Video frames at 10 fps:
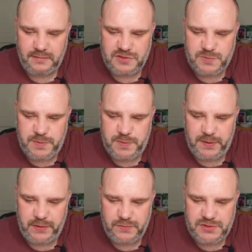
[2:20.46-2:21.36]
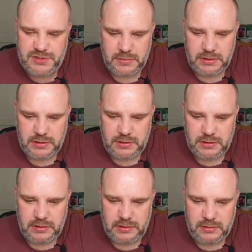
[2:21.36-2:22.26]
Speed boots
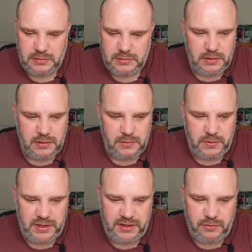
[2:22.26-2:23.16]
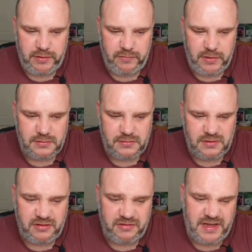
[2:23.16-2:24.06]
with crit rate. The
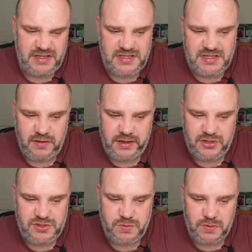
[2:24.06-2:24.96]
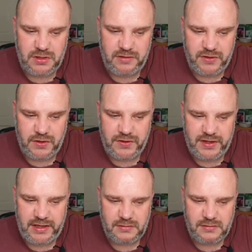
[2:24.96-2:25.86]
defense is kind of just what I've got there.